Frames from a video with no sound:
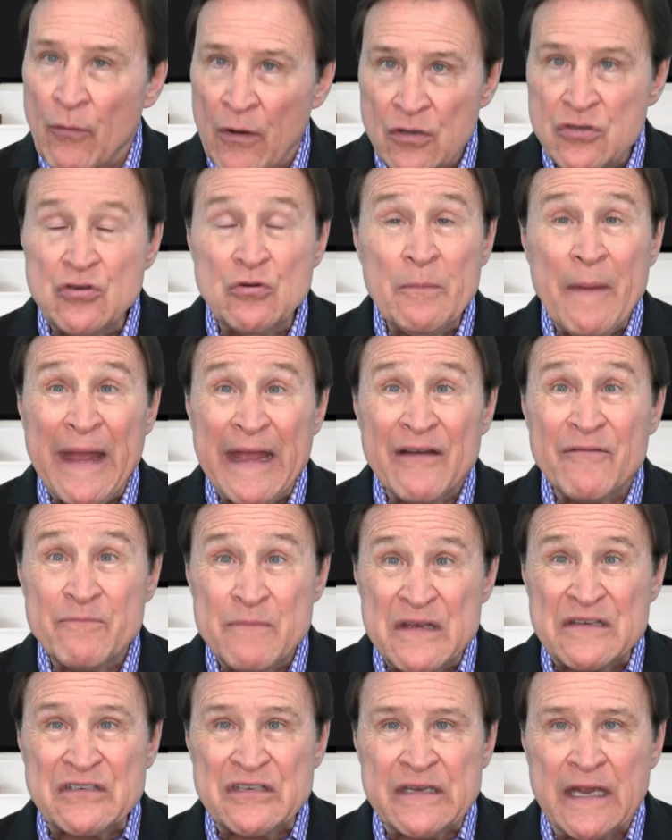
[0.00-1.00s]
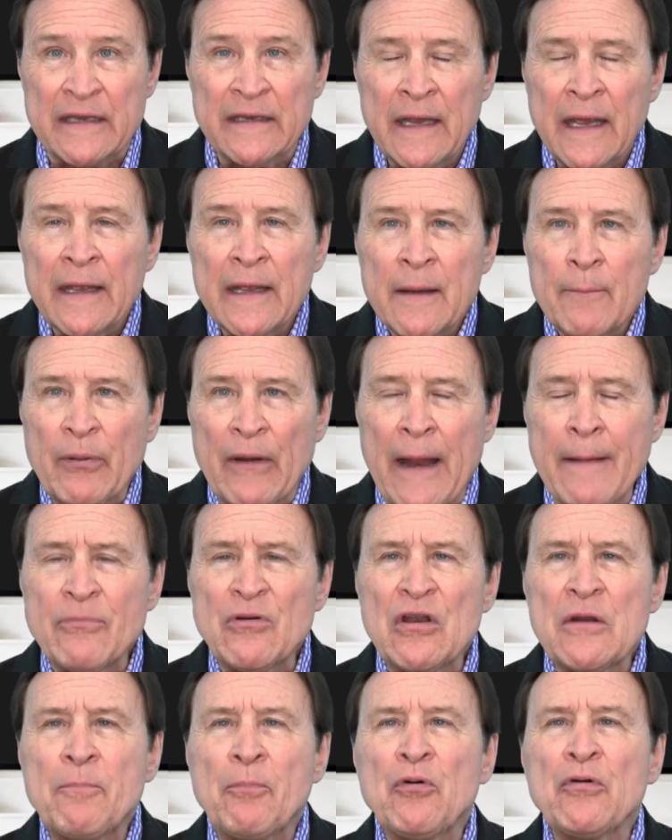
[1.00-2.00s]
Well, you may have missed it, but I'm
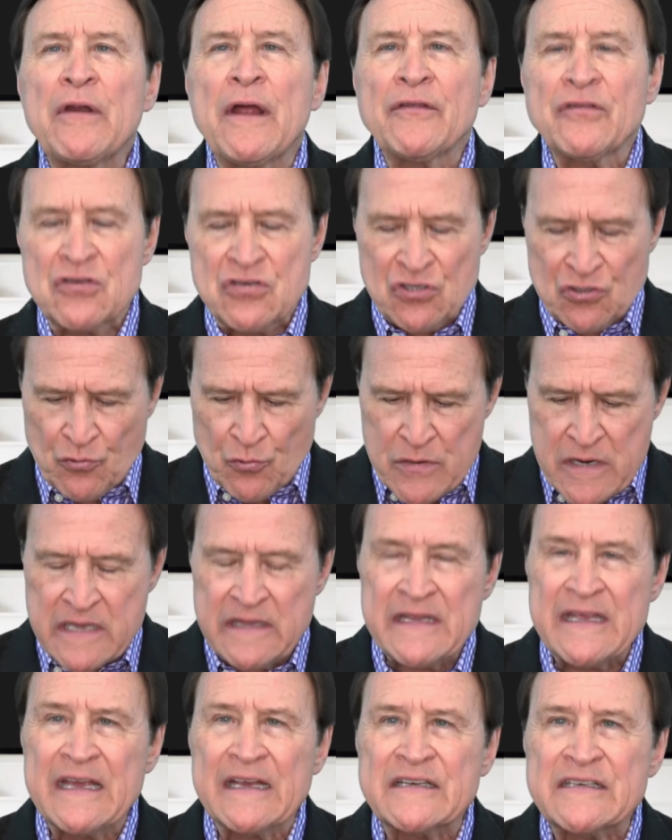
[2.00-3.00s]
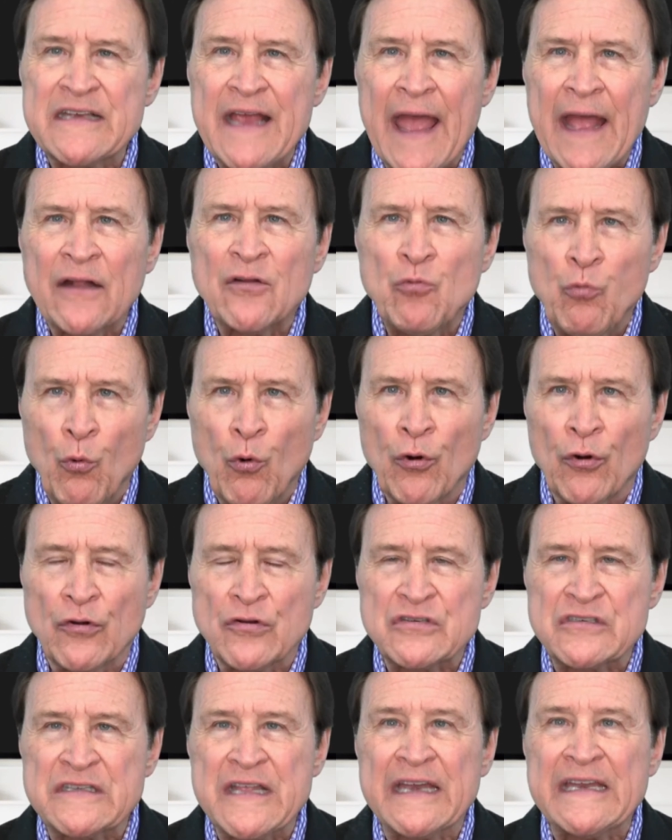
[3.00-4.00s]
going to put on the screen the exact
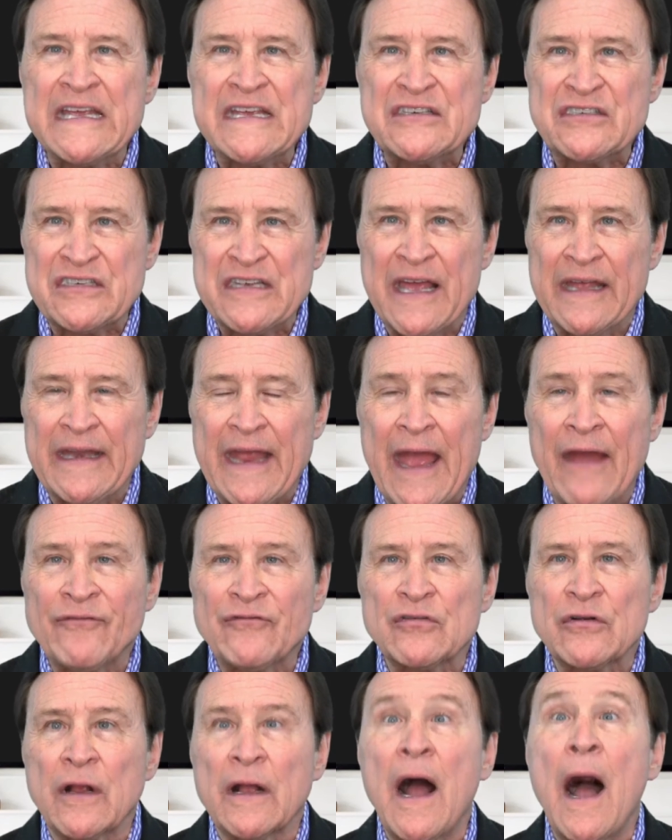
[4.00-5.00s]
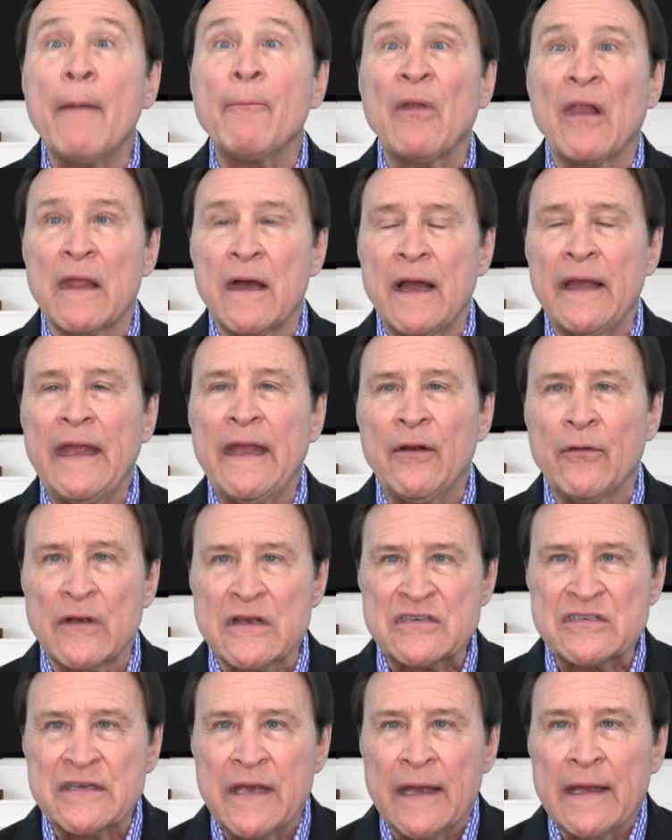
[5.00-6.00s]
words that he said after Kamala
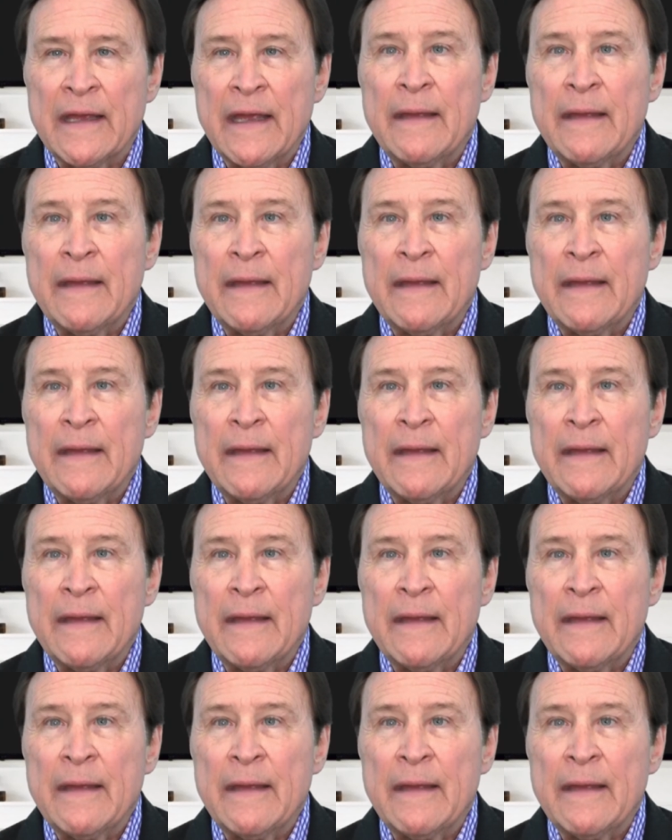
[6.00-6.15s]
Harris